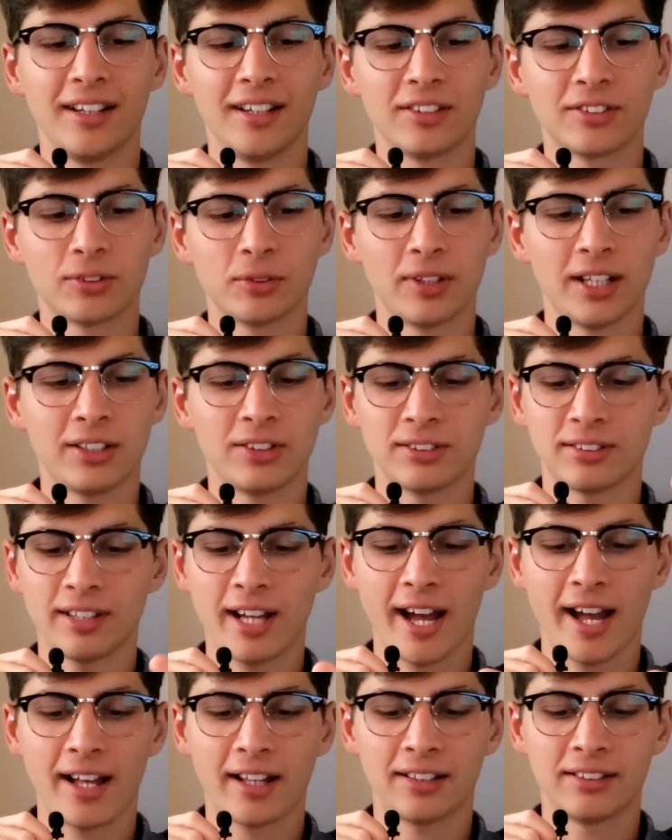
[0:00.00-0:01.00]
so they just
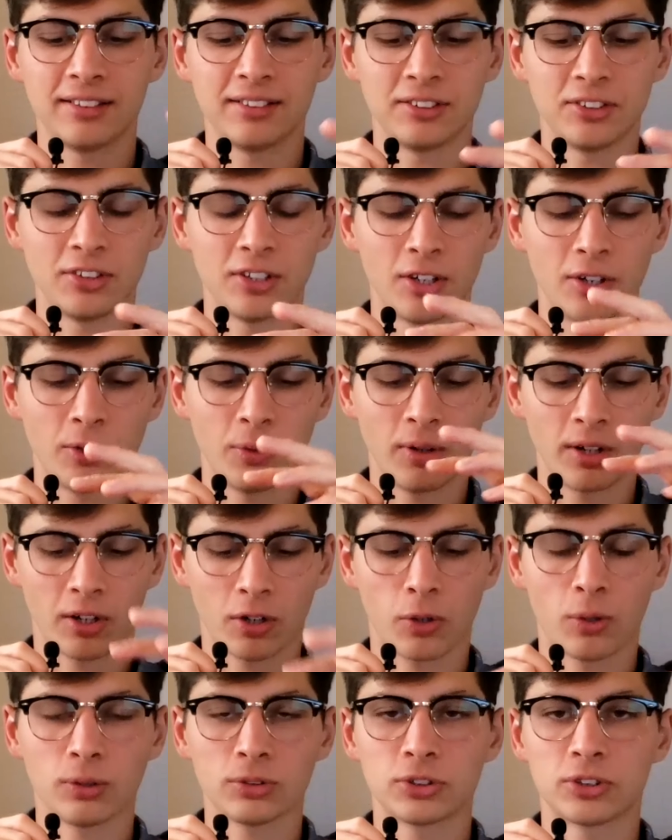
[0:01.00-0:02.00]
had, you know, a
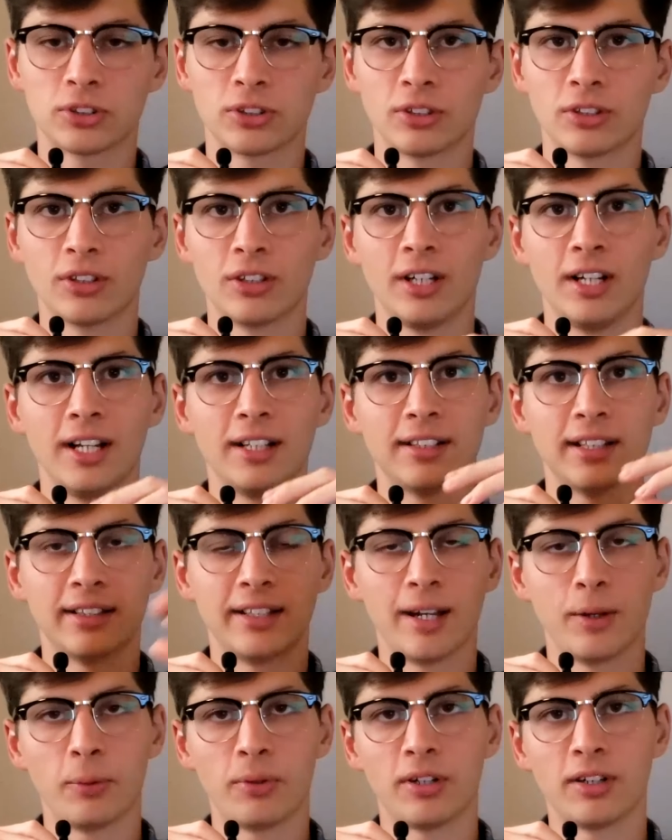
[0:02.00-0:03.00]
culture that
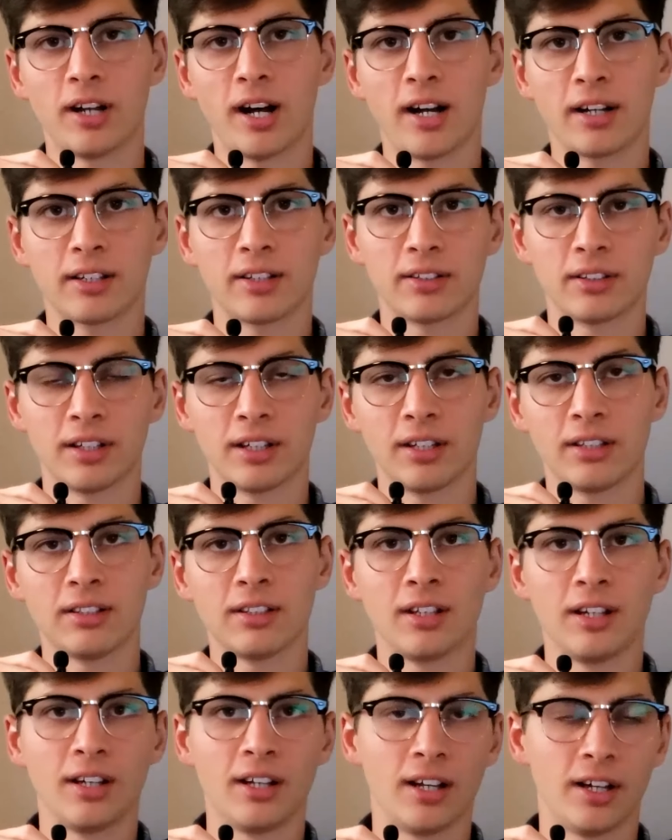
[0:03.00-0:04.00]
they would inoculate
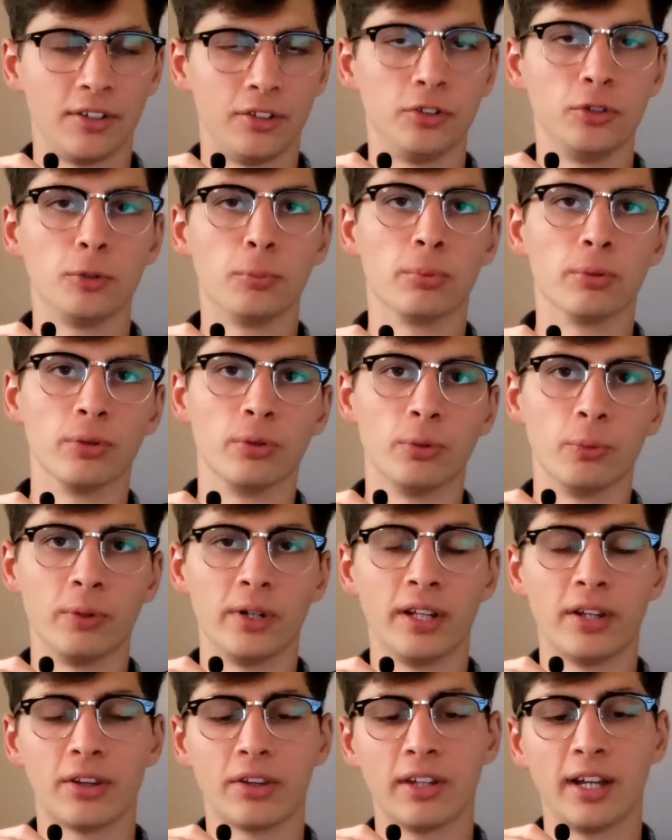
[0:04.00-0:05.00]
a new brew
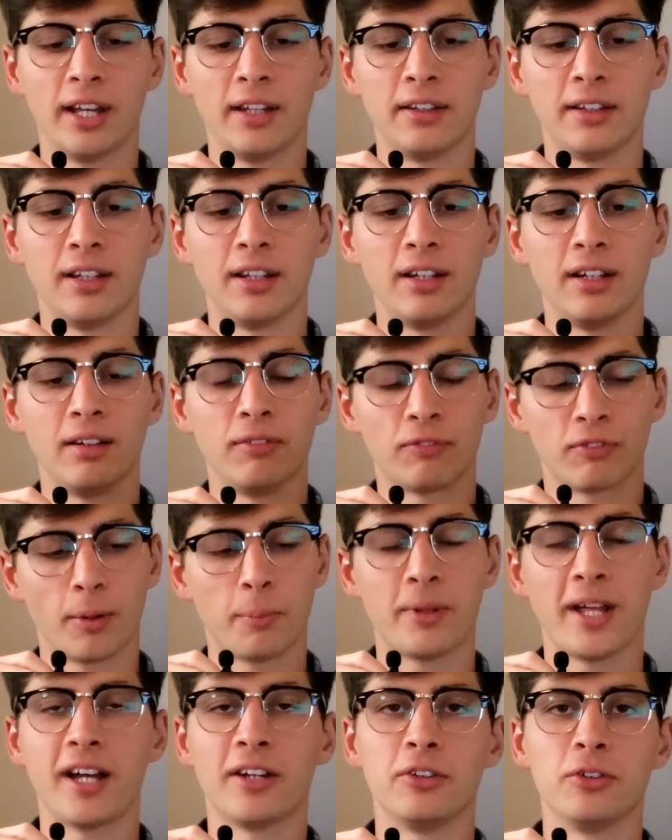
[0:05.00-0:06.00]
with, and then
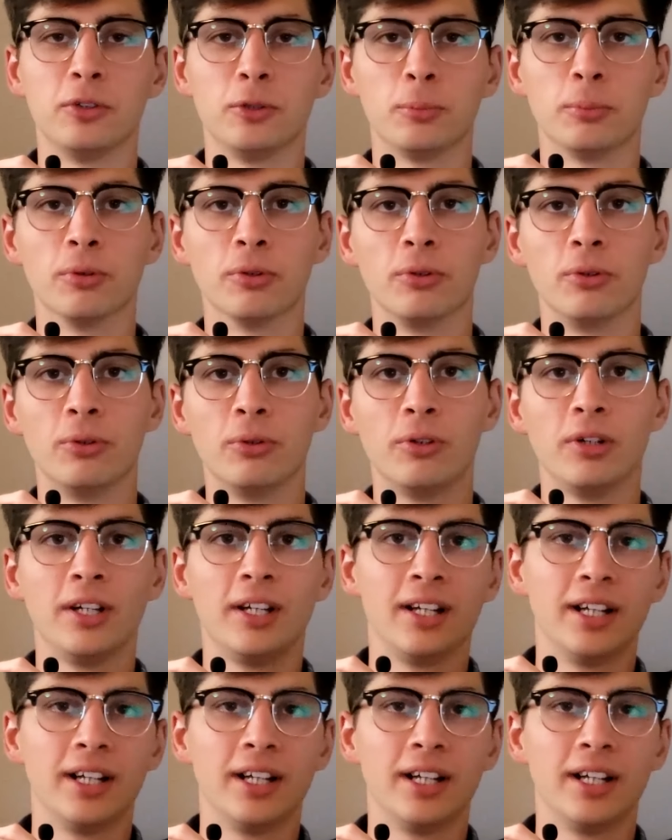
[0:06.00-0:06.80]
from that new brew,